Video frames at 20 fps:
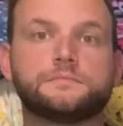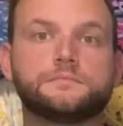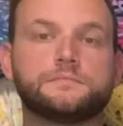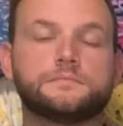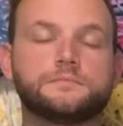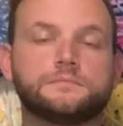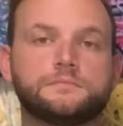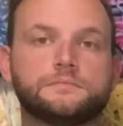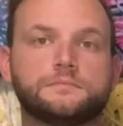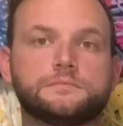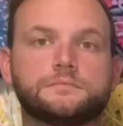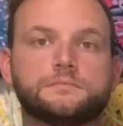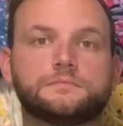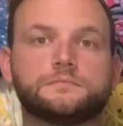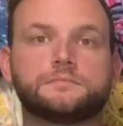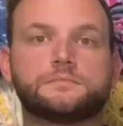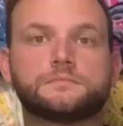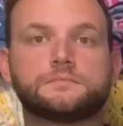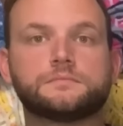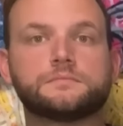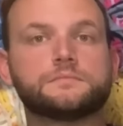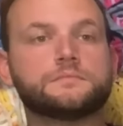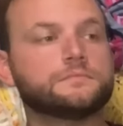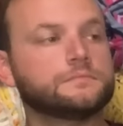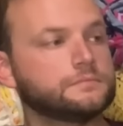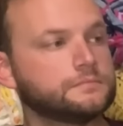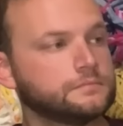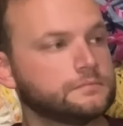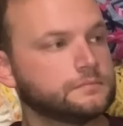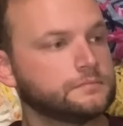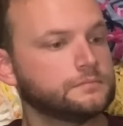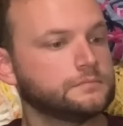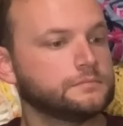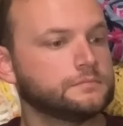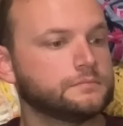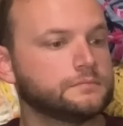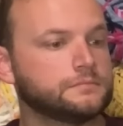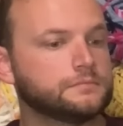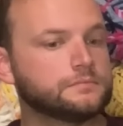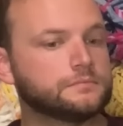
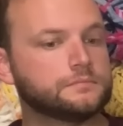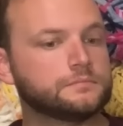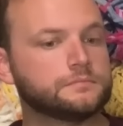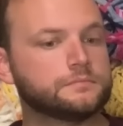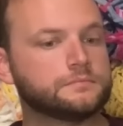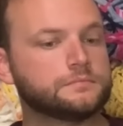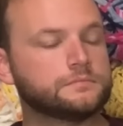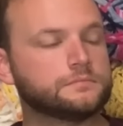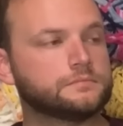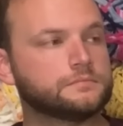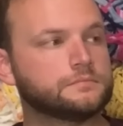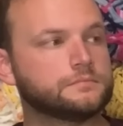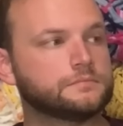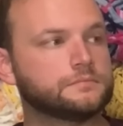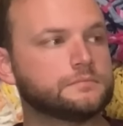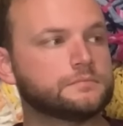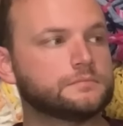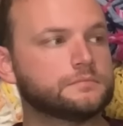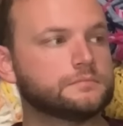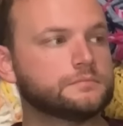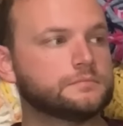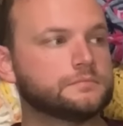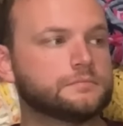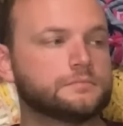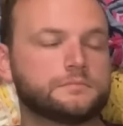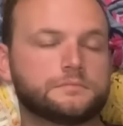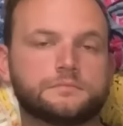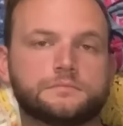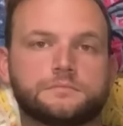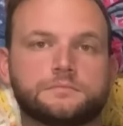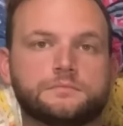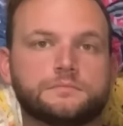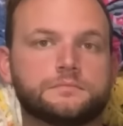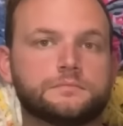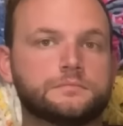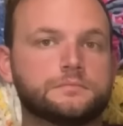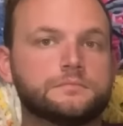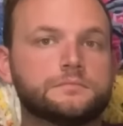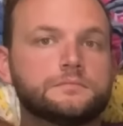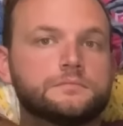
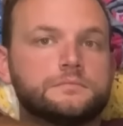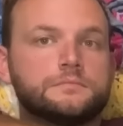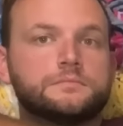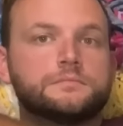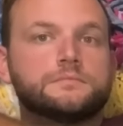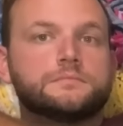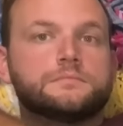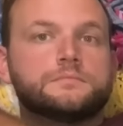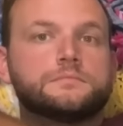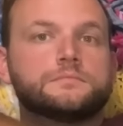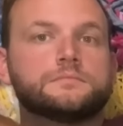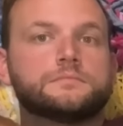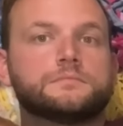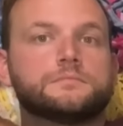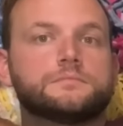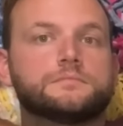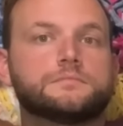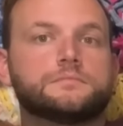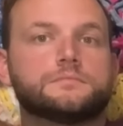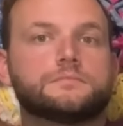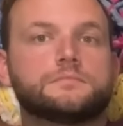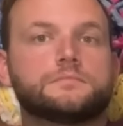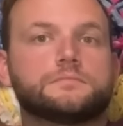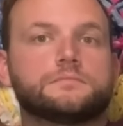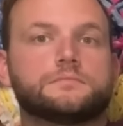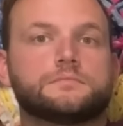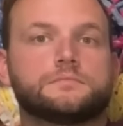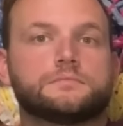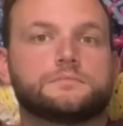[no speech]